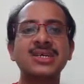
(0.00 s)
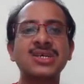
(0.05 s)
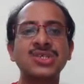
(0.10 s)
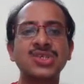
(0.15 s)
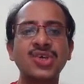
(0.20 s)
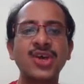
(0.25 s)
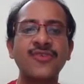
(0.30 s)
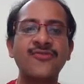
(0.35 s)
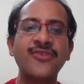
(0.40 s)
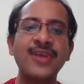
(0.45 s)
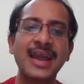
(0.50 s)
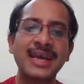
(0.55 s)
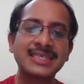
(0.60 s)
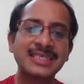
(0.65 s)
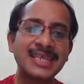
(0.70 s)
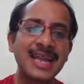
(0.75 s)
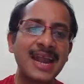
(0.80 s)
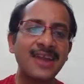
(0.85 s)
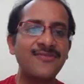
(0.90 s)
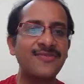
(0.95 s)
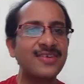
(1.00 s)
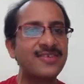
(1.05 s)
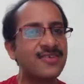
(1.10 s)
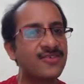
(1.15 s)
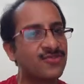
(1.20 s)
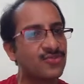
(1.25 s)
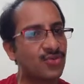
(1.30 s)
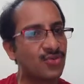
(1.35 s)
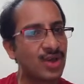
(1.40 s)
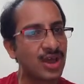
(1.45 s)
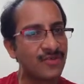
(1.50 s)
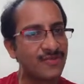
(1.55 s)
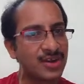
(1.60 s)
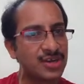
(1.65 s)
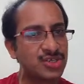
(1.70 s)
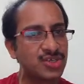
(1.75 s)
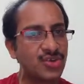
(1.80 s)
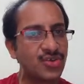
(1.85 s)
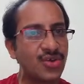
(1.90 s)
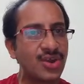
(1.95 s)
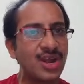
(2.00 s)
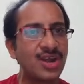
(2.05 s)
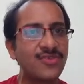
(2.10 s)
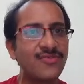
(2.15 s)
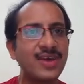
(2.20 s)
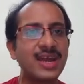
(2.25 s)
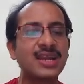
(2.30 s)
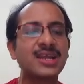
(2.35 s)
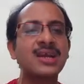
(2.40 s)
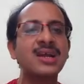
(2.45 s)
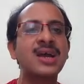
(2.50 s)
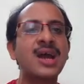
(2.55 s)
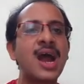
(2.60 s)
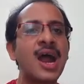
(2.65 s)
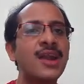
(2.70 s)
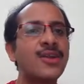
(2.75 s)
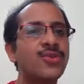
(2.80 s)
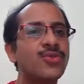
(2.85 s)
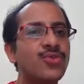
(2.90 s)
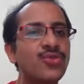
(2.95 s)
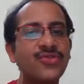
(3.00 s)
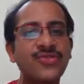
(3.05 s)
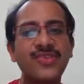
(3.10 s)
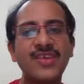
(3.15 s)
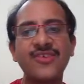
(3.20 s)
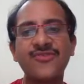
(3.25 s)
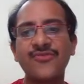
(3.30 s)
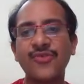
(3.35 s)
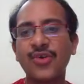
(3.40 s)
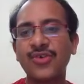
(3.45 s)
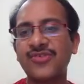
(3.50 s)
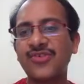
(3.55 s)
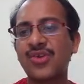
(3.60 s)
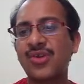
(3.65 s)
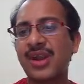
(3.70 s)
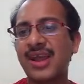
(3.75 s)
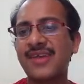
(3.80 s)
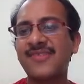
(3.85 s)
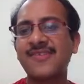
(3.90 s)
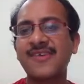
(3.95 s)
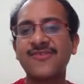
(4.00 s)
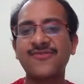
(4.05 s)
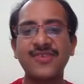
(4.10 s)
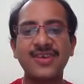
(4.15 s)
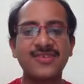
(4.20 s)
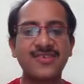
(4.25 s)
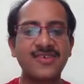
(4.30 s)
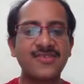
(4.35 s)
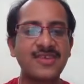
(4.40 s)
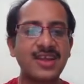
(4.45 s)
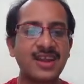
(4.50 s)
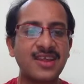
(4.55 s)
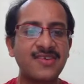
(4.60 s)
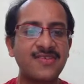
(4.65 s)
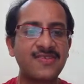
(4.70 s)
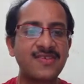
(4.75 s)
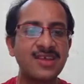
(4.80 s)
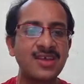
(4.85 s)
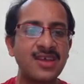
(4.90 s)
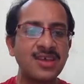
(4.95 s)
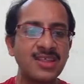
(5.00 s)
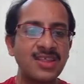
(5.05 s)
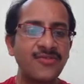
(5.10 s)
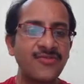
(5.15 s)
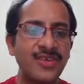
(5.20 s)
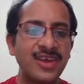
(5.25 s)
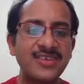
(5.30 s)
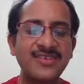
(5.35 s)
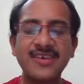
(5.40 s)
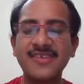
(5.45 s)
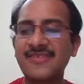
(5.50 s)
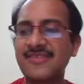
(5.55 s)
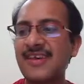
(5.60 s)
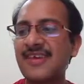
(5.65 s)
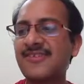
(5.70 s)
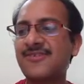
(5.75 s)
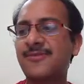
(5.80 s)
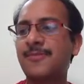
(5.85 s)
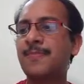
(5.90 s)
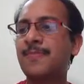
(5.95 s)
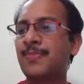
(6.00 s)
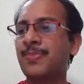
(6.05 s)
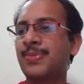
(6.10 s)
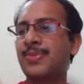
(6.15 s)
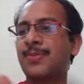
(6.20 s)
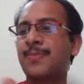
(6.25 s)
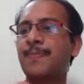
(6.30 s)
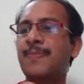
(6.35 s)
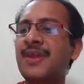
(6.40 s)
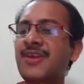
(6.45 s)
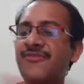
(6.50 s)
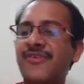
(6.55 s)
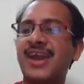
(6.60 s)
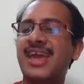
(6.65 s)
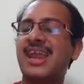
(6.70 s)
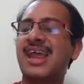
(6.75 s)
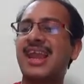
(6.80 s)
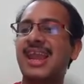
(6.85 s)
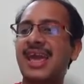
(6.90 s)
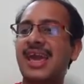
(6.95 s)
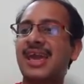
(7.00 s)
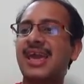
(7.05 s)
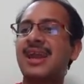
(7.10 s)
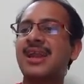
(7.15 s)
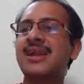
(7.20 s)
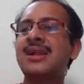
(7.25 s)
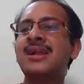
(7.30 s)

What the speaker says: So if we extract features through convolution neural network and use these 4096 features, that is the features just pre-final layer,